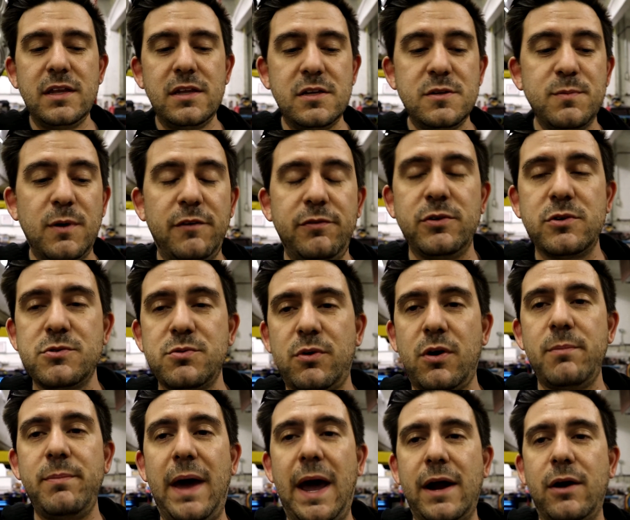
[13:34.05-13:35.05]
These mufflers were
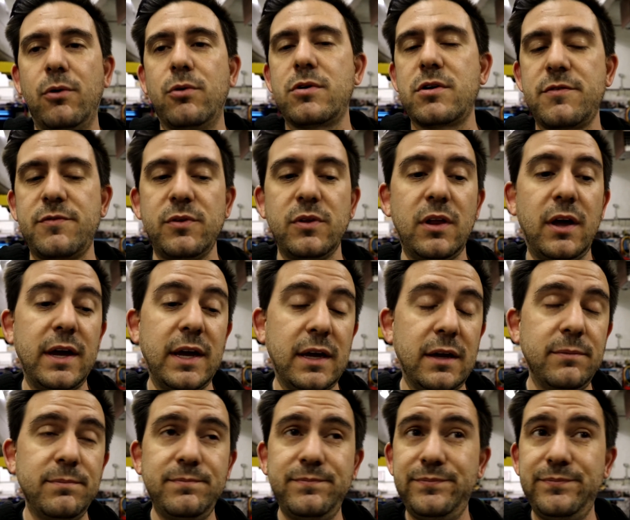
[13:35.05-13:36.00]
on back order for like